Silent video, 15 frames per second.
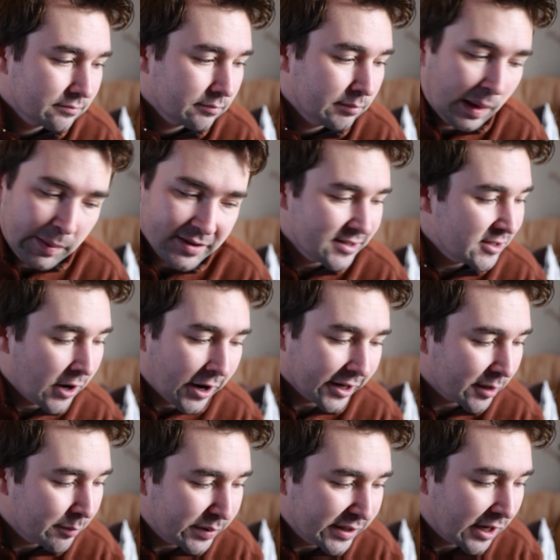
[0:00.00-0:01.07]
Maybe it's not a
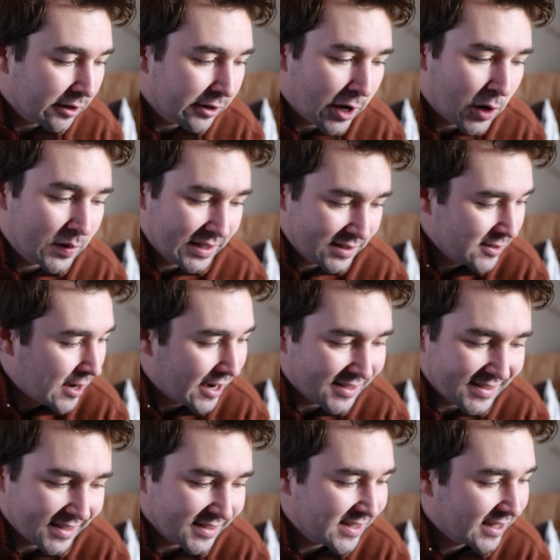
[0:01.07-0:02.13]
Complete Unknown, it's not
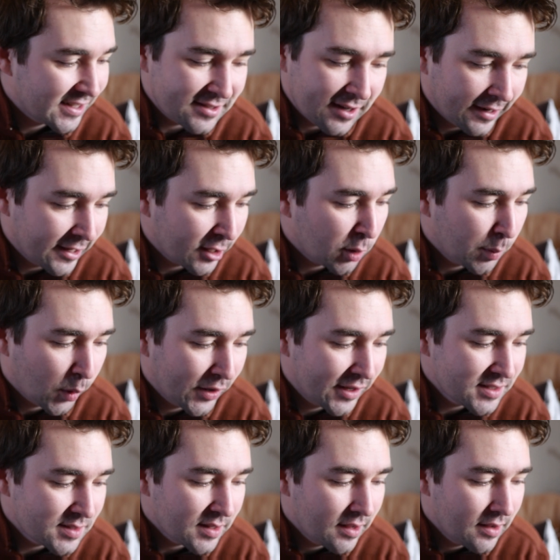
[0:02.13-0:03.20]
Sing Sing, it's not Nickel
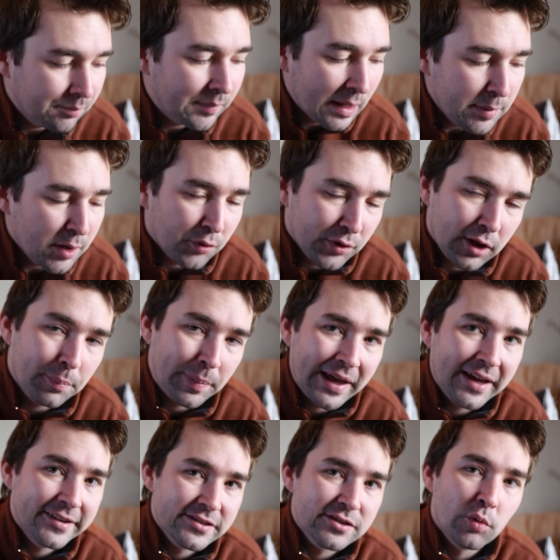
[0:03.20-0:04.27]
Boys. Maybe A Real
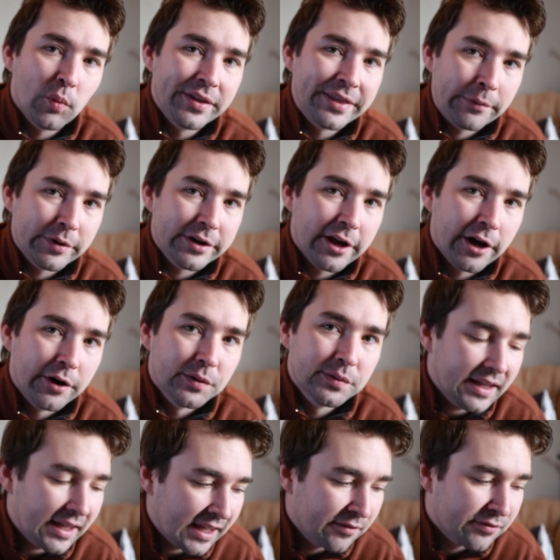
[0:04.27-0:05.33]
Pain is the one that would go
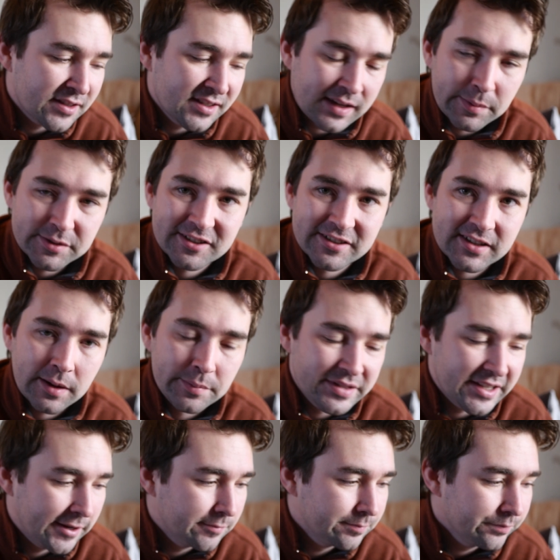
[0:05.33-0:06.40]
if The Substance comes
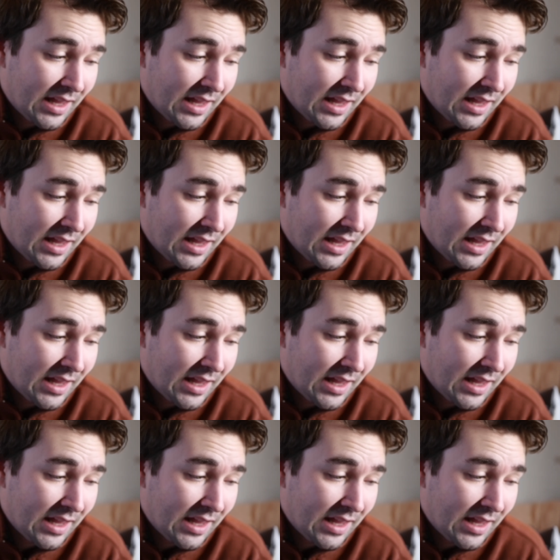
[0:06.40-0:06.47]
in.